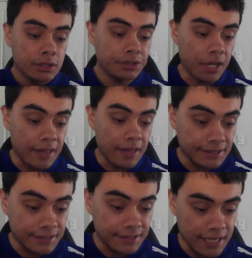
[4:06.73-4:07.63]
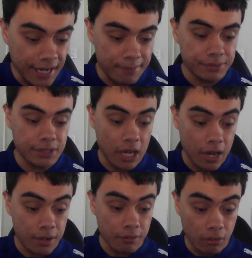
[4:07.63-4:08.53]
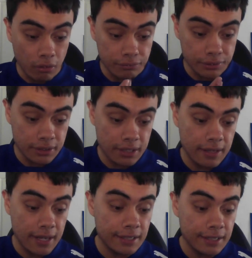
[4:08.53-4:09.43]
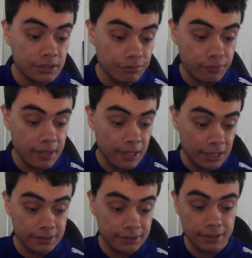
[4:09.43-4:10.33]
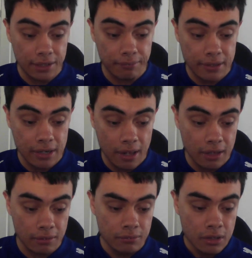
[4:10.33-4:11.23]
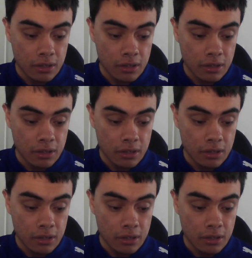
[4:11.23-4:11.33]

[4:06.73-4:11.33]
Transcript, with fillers: So that's the team. So obviously the ends of Freddie Lussick there and uh,